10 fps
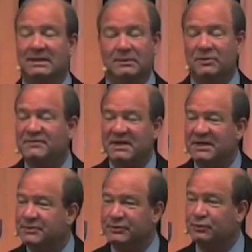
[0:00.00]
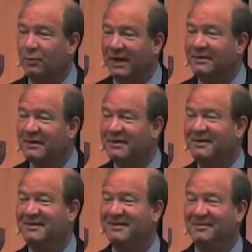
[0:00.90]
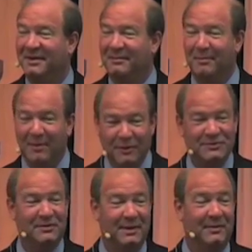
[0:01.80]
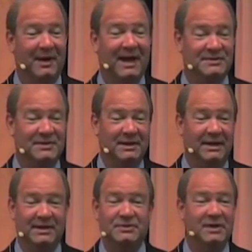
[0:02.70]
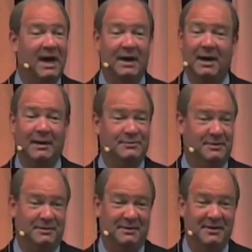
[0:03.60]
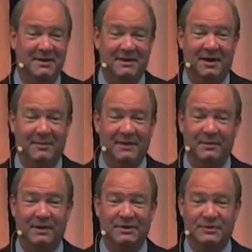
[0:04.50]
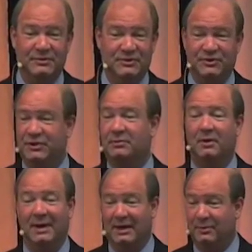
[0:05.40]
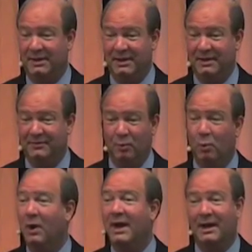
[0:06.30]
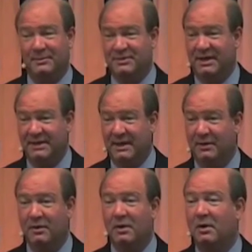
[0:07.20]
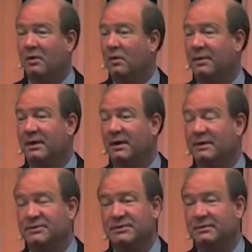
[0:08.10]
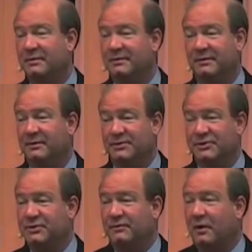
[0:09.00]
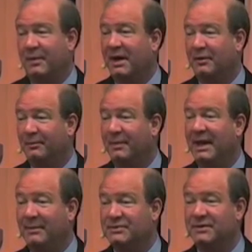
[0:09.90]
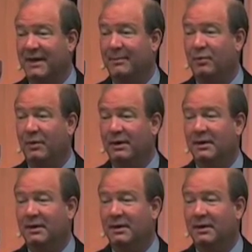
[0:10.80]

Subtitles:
Refinance is great, but most of the people that I see, it's not an option. Either because there's zero equity and way upside down, or because they're just too far behind on payments at that point.